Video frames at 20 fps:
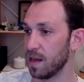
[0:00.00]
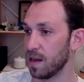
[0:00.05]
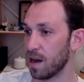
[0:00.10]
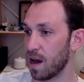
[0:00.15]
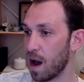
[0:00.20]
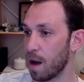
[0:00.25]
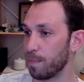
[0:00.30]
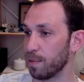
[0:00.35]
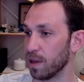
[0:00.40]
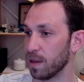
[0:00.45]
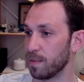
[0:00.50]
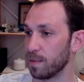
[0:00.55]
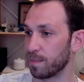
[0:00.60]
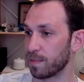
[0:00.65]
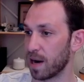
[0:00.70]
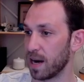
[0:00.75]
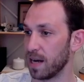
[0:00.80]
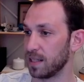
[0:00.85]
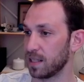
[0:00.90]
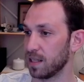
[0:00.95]
upper limit
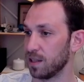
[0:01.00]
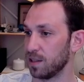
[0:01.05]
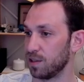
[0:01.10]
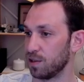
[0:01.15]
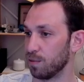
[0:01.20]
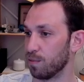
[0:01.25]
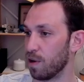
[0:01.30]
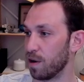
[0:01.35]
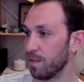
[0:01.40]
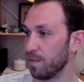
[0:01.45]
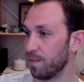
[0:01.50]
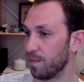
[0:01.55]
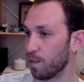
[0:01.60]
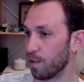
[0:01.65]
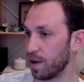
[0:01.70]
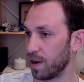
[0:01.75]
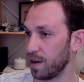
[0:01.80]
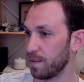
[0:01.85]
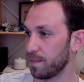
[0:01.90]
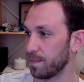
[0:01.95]
price to
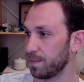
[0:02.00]
140.